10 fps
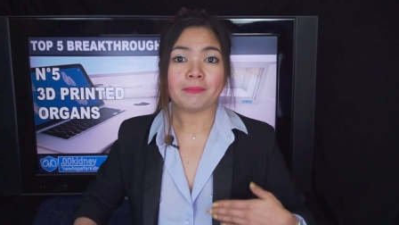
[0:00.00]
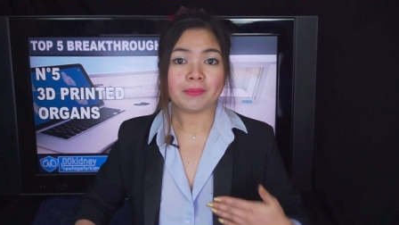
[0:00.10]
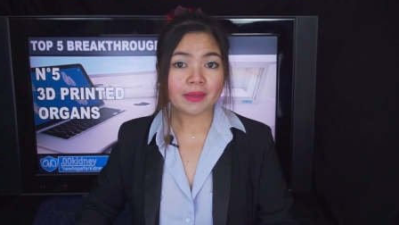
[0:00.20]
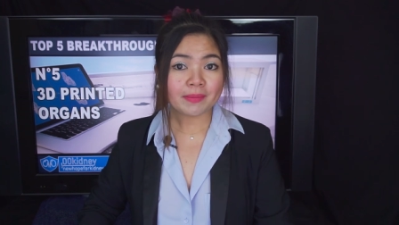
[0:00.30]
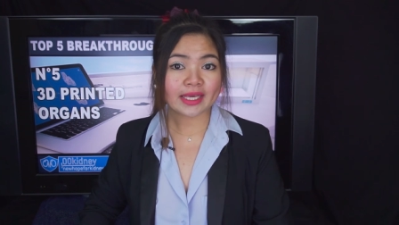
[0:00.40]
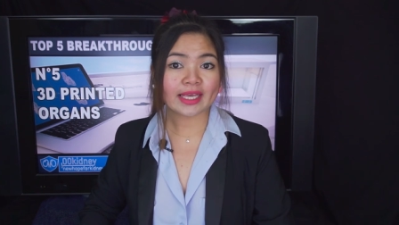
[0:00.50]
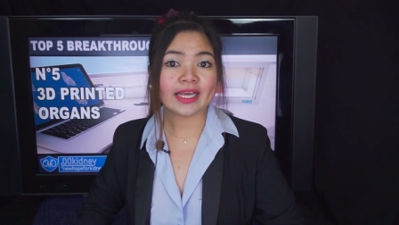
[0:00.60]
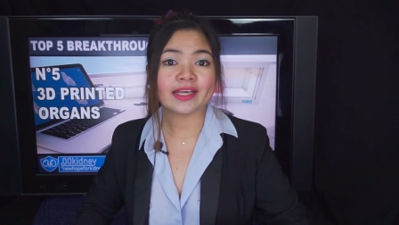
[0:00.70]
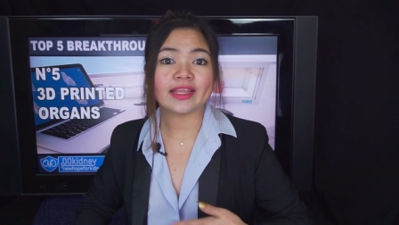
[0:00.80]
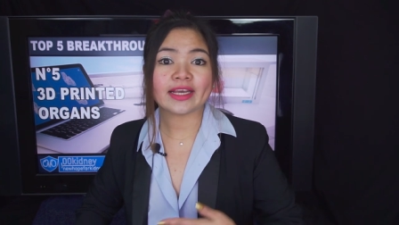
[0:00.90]

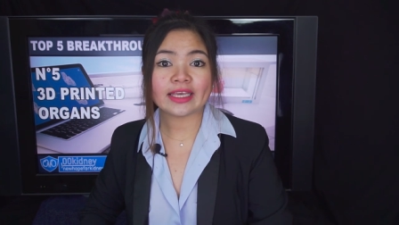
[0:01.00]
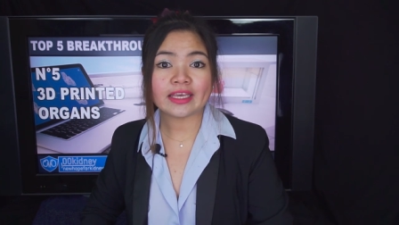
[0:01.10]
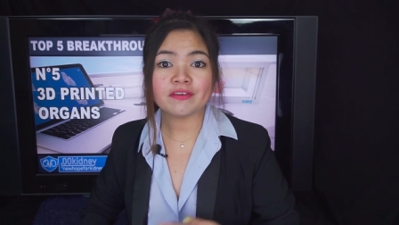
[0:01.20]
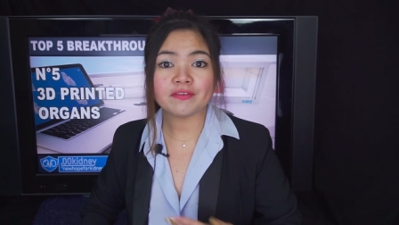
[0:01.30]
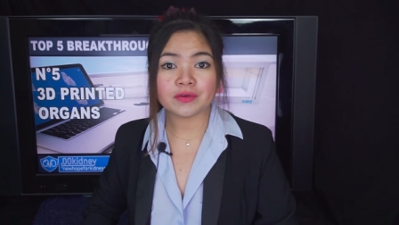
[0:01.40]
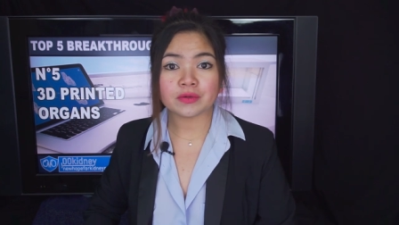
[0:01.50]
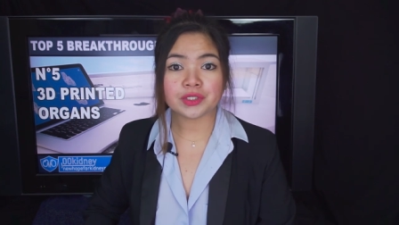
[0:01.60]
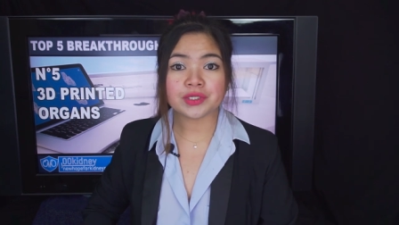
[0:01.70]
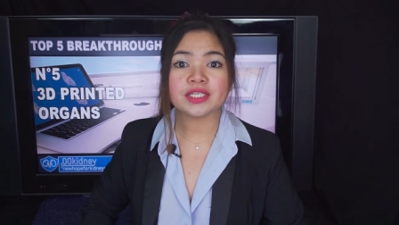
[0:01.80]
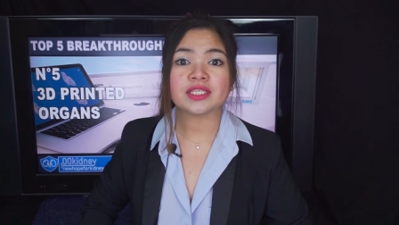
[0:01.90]
mimicking the key
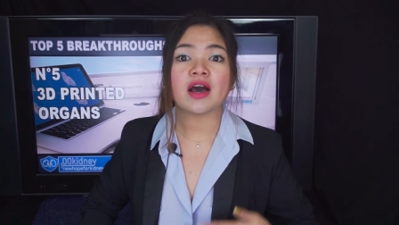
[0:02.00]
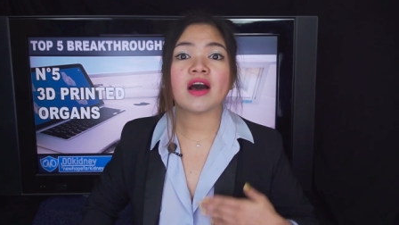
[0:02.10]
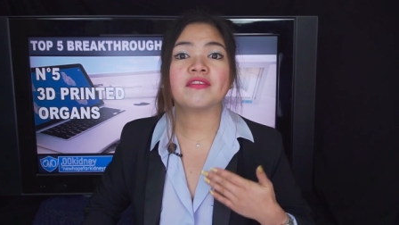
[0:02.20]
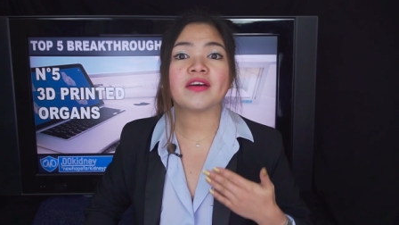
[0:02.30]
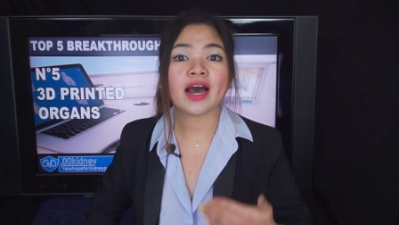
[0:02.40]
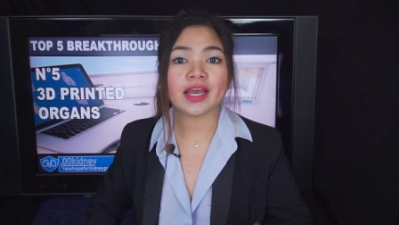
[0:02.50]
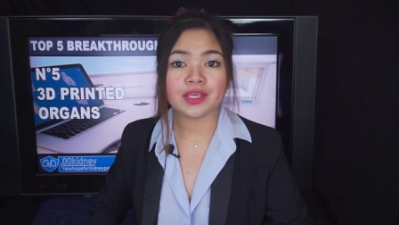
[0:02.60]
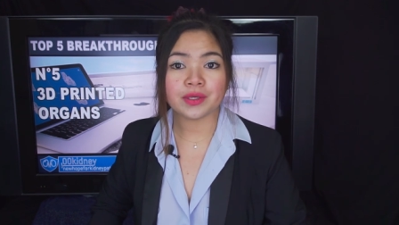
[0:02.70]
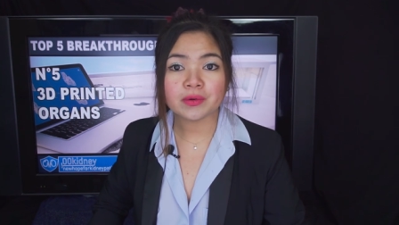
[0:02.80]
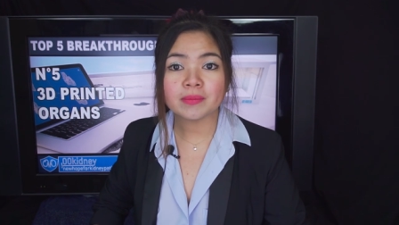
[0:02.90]
features of a
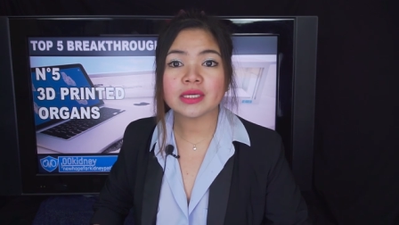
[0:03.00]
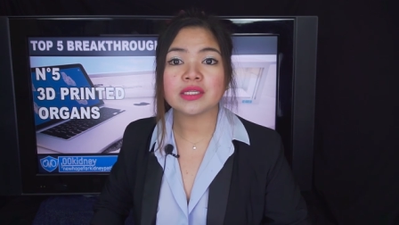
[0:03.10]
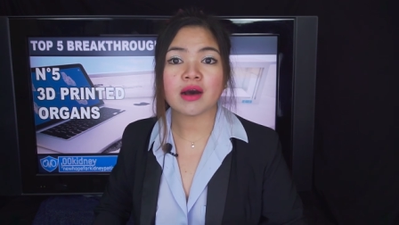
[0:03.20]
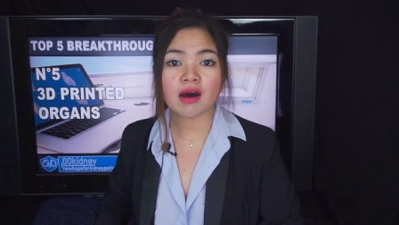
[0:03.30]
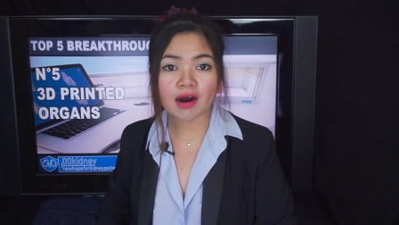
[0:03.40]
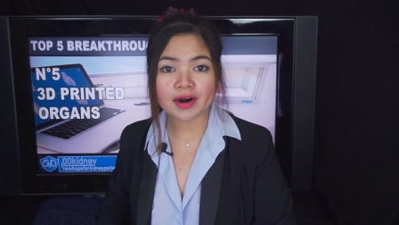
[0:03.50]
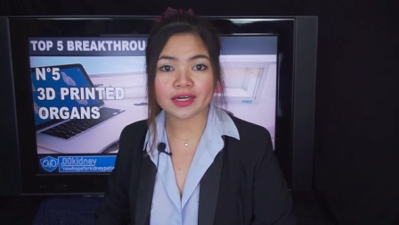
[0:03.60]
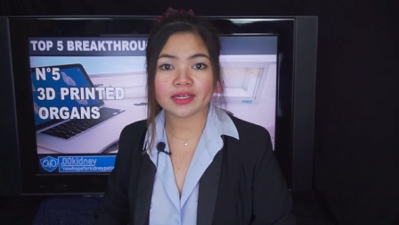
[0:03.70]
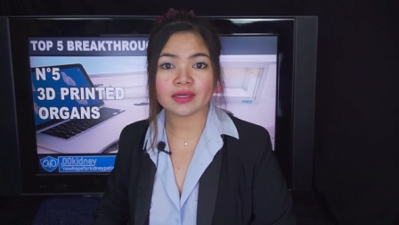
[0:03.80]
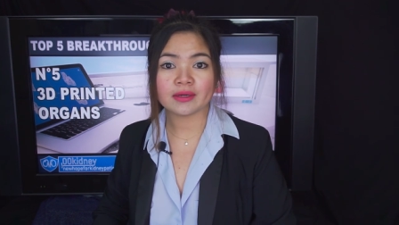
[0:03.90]
human
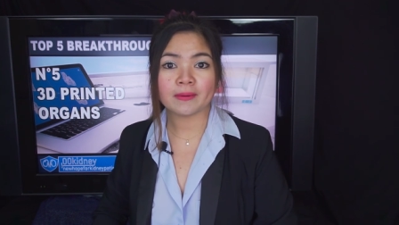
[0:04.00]
heart.